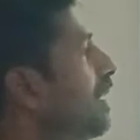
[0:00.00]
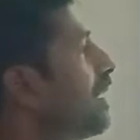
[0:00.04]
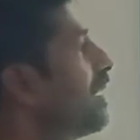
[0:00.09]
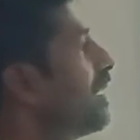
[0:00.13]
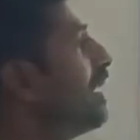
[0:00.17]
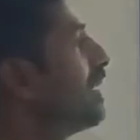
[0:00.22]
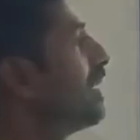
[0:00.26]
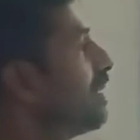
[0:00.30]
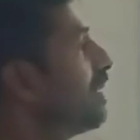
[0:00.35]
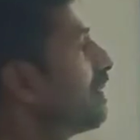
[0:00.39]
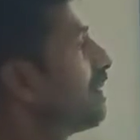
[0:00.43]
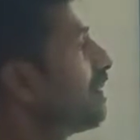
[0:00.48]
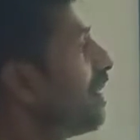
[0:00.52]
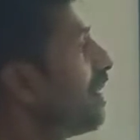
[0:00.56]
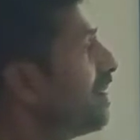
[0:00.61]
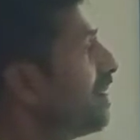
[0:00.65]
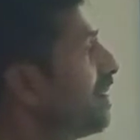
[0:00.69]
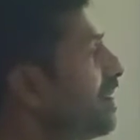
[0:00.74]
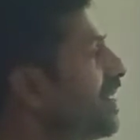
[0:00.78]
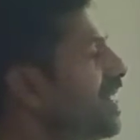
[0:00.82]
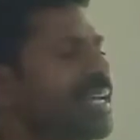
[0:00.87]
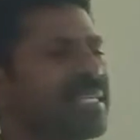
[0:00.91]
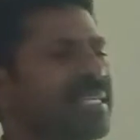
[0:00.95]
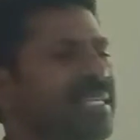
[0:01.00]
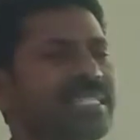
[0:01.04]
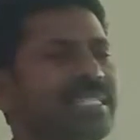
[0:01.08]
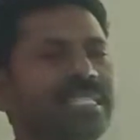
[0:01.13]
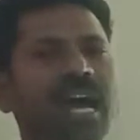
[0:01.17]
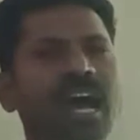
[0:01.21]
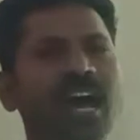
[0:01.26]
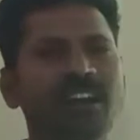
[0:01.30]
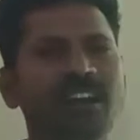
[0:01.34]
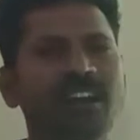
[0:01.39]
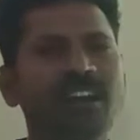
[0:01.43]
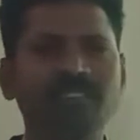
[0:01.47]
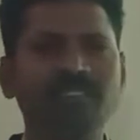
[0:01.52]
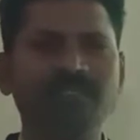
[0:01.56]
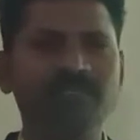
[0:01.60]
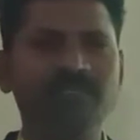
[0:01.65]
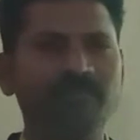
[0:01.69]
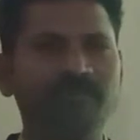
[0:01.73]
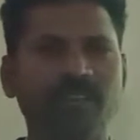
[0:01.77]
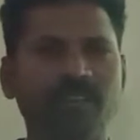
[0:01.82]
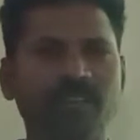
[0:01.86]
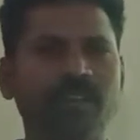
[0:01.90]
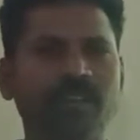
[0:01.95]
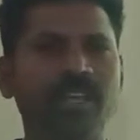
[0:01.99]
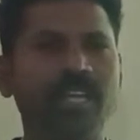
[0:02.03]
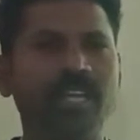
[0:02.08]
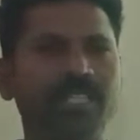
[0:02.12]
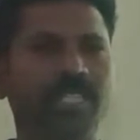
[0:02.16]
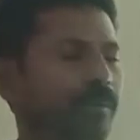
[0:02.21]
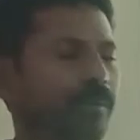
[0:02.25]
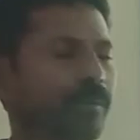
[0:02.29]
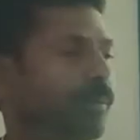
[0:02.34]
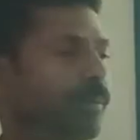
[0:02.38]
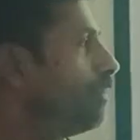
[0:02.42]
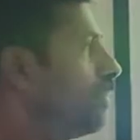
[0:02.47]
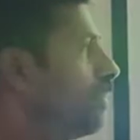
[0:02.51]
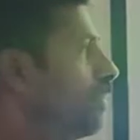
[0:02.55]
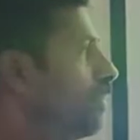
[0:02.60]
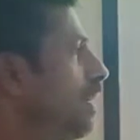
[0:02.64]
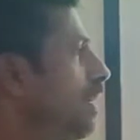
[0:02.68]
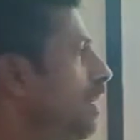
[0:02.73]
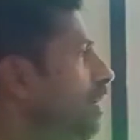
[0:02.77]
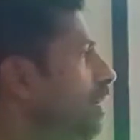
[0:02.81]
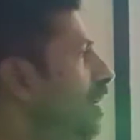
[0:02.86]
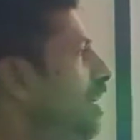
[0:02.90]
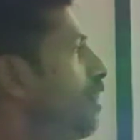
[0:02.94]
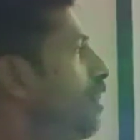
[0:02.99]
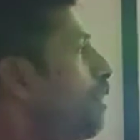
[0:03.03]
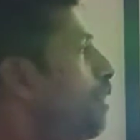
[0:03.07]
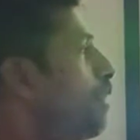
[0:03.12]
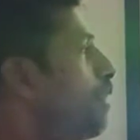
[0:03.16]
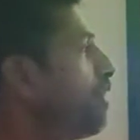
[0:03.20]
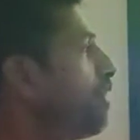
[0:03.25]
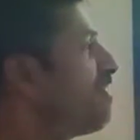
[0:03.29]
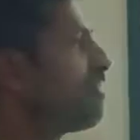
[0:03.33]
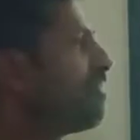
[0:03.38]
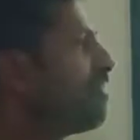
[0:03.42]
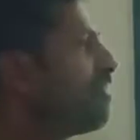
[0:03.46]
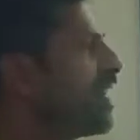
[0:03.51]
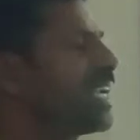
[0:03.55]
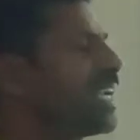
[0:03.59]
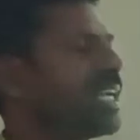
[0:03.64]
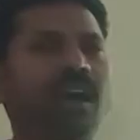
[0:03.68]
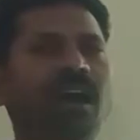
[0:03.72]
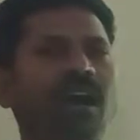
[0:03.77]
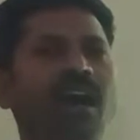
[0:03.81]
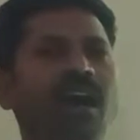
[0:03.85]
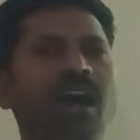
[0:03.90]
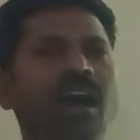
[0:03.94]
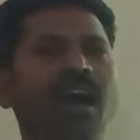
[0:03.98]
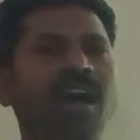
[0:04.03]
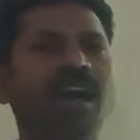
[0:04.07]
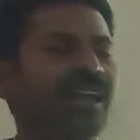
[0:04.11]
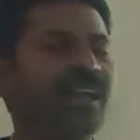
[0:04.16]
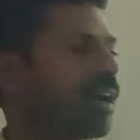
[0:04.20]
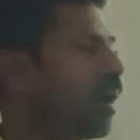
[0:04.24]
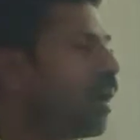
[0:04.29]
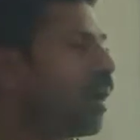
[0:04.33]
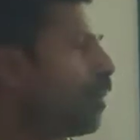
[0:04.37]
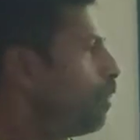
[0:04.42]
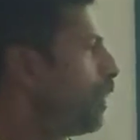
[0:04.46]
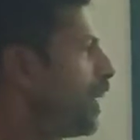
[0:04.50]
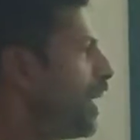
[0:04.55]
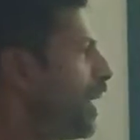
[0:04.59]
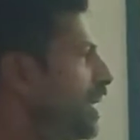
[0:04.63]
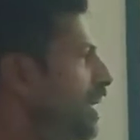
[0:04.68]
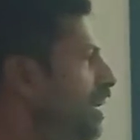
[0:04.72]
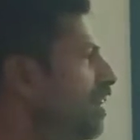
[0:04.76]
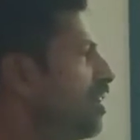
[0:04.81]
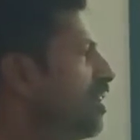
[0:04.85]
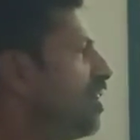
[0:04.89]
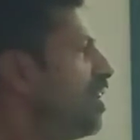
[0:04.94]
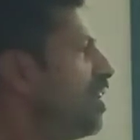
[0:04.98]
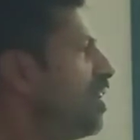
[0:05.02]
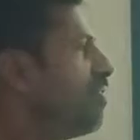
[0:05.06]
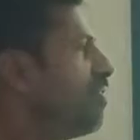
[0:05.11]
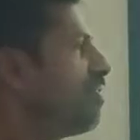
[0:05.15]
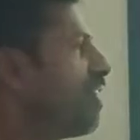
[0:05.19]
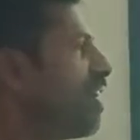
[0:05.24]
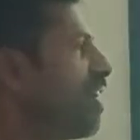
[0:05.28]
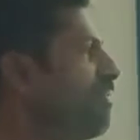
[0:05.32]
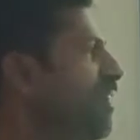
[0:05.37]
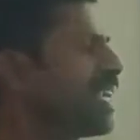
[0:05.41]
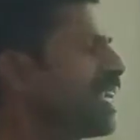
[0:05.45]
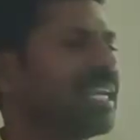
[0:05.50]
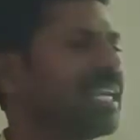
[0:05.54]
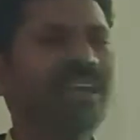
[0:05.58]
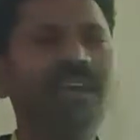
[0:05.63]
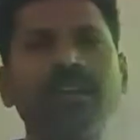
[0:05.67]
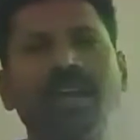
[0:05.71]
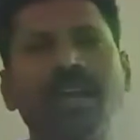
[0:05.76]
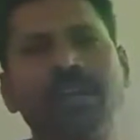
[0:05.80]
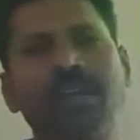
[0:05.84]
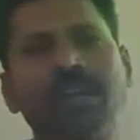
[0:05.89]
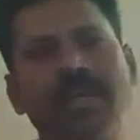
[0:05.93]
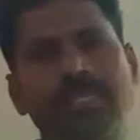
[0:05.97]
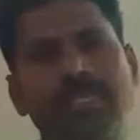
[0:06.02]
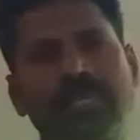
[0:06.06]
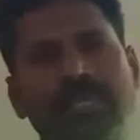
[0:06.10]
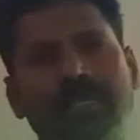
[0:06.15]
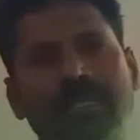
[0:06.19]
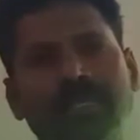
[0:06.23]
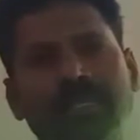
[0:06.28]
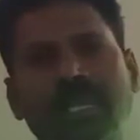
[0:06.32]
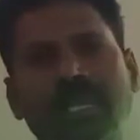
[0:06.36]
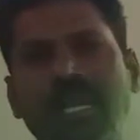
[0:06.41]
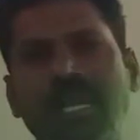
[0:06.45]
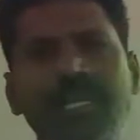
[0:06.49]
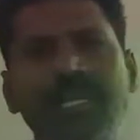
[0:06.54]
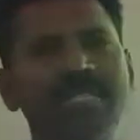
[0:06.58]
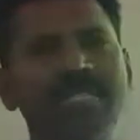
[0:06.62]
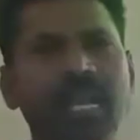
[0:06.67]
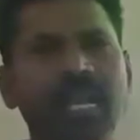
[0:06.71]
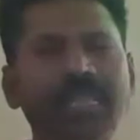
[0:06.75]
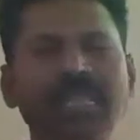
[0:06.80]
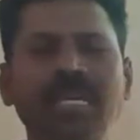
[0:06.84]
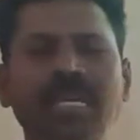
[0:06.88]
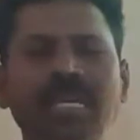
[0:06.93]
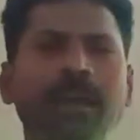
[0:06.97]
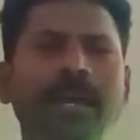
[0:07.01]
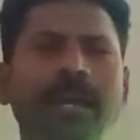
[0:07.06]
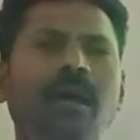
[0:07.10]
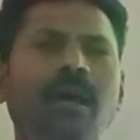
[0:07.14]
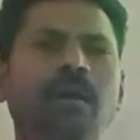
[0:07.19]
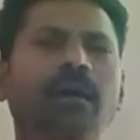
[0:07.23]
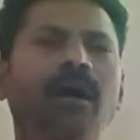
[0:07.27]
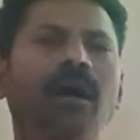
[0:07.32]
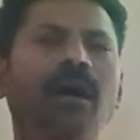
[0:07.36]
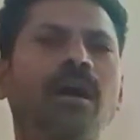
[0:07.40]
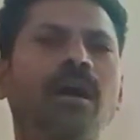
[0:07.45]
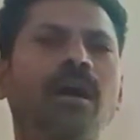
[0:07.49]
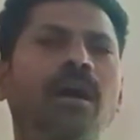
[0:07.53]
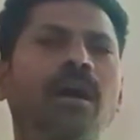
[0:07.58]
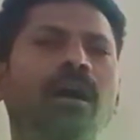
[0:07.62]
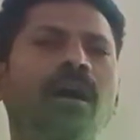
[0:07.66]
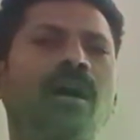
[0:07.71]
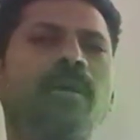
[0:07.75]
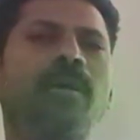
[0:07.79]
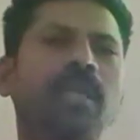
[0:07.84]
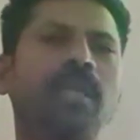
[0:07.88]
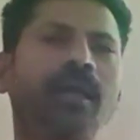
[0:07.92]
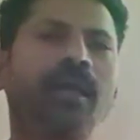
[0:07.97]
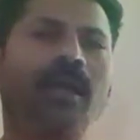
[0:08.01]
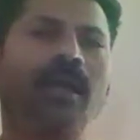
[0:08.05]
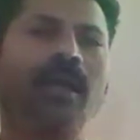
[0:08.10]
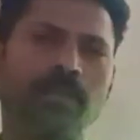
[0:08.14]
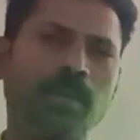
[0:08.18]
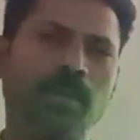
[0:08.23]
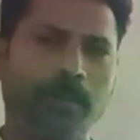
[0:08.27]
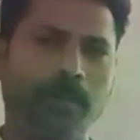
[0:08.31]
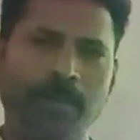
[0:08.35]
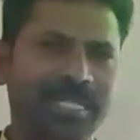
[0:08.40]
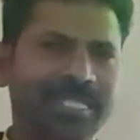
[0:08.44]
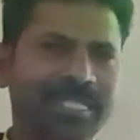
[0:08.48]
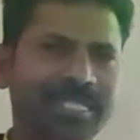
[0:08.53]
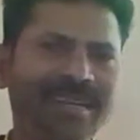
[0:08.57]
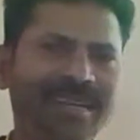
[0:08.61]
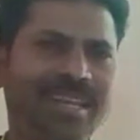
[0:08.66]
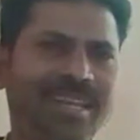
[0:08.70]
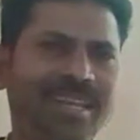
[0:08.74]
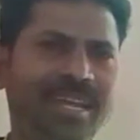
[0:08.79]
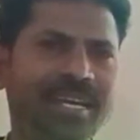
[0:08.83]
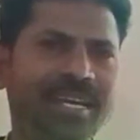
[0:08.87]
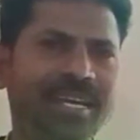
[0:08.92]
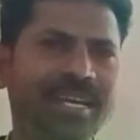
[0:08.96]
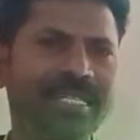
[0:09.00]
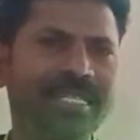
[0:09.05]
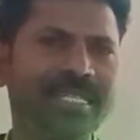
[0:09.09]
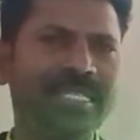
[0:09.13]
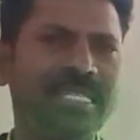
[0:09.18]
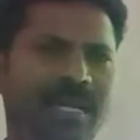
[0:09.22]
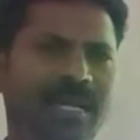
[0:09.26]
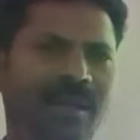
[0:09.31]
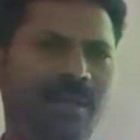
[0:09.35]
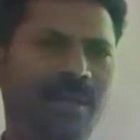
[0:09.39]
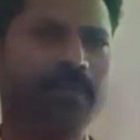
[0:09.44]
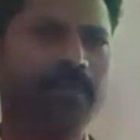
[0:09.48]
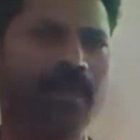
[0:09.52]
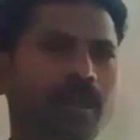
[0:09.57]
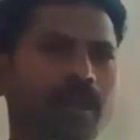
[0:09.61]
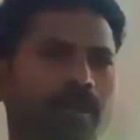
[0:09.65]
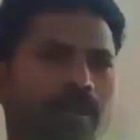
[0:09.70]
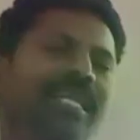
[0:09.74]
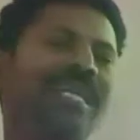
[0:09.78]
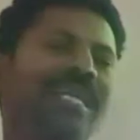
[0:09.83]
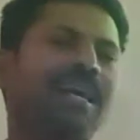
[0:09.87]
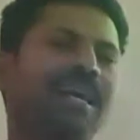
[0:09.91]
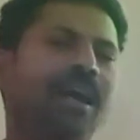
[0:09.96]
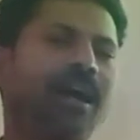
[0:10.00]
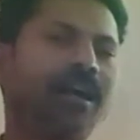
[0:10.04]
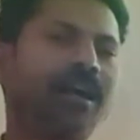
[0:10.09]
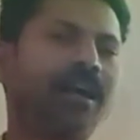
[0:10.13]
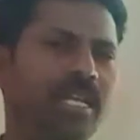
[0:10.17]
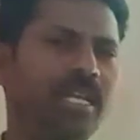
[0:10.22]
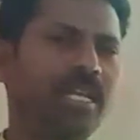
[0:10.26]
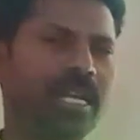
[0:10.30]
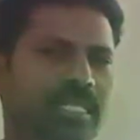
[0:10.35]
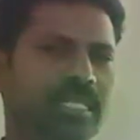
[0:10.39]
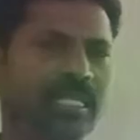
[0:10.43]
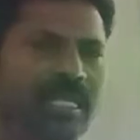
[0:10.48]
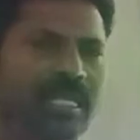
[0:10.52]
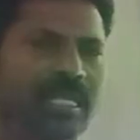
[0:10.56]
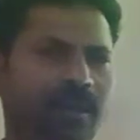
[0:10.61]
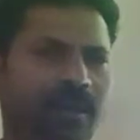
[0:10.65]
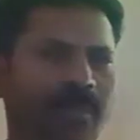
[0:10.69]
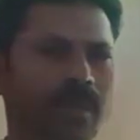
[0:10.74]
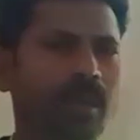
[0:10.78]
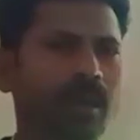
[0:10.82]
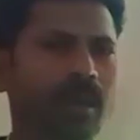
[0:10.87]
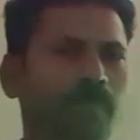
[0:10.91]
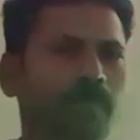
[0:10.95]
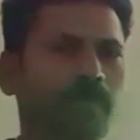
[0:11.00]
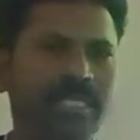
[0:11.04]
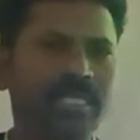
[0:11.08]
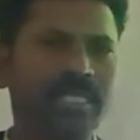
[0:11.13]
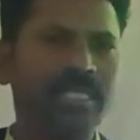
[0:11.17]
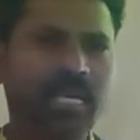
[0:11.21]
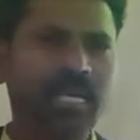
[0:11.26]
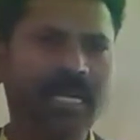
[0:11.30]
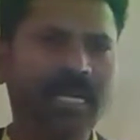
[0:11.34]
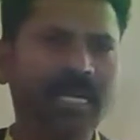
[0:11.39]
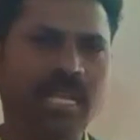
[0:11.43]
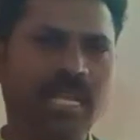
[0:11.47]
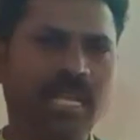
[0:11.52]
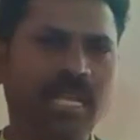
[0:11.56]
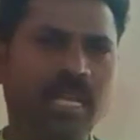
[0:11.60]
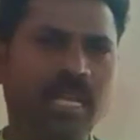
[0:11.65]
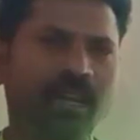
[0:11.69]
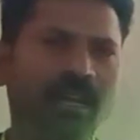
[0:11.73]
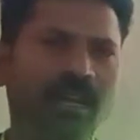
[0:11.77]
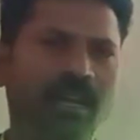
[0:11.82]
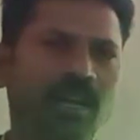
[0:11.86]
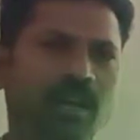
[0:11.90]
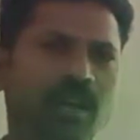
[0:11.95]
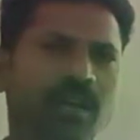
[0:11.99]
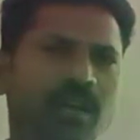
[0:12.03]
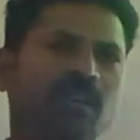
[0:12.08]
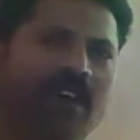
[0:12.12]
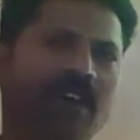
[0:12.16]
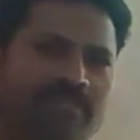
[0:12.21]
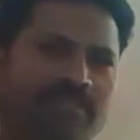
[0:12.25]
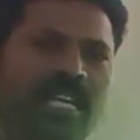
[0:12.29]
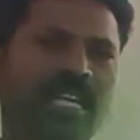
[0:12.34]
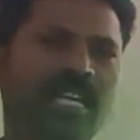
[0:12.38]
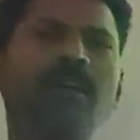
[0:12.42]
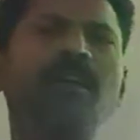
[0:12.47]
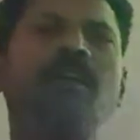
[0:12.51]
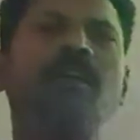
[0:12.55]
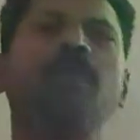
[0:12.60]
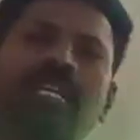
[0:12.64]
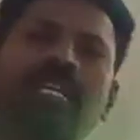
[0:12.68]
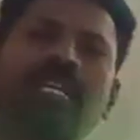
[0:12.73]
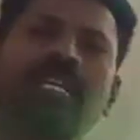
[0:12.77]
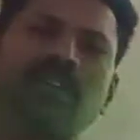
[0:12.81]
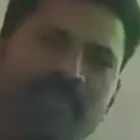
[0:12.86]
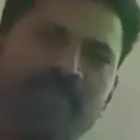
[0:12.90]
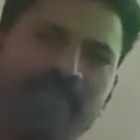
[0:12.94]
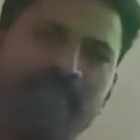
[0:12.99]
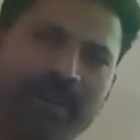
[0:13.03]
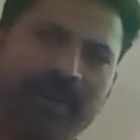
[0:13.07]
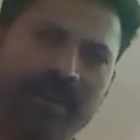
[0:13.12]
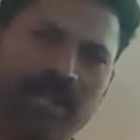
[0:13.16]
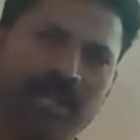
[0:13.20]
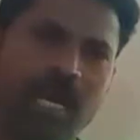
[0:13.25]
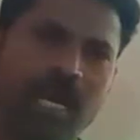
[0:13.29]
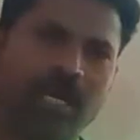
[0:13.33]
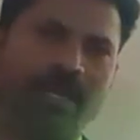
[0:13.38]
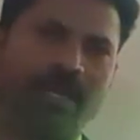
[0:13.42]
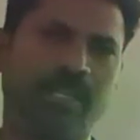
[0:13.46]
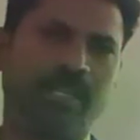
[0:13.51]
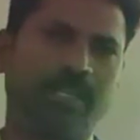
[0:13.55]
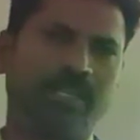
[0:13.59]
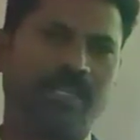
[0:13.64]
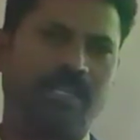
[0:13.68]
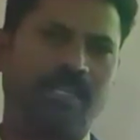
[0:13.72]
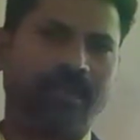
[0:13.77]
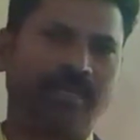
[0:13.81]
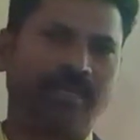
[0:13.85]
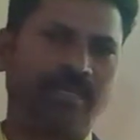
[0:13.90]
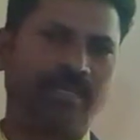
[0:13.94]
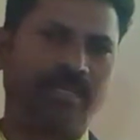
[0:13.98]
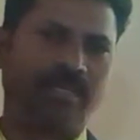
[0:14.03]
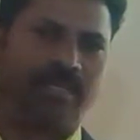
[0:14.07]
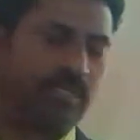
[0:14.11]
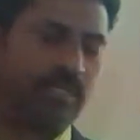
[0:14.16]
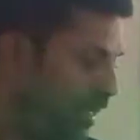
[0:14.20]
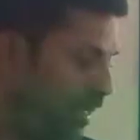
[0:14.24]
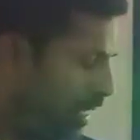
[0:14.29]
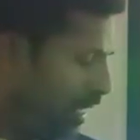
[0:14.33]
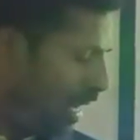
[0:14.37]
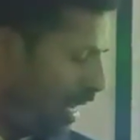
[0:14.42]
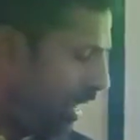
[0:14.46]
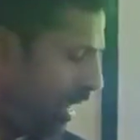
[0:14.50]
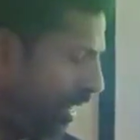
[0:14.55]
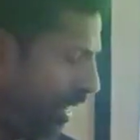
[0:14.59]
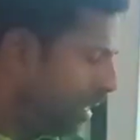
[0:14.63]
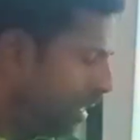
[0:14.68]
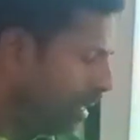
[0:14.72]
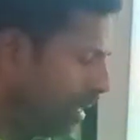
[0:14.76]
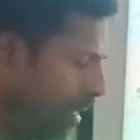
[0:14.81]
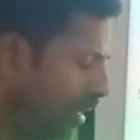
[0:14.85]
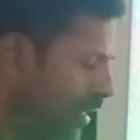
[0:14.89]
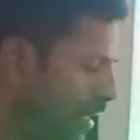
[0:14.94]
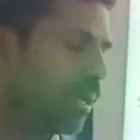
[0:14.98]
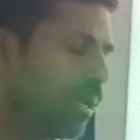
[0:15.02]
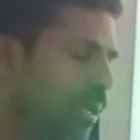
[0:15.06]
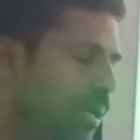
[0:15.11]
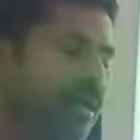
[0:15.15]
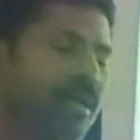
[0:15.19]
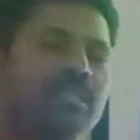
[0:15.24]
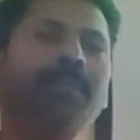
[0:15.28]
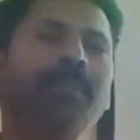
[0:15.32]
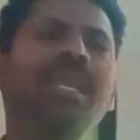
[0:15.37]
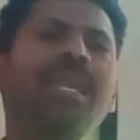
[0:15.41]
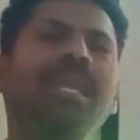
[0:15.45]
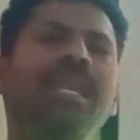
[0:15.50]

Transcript: continuous or progressive, perfect or complete, perfect continuous. That is nothing but simple present tense, present continuous, present perfect, present perfect continuous tense. And similarly,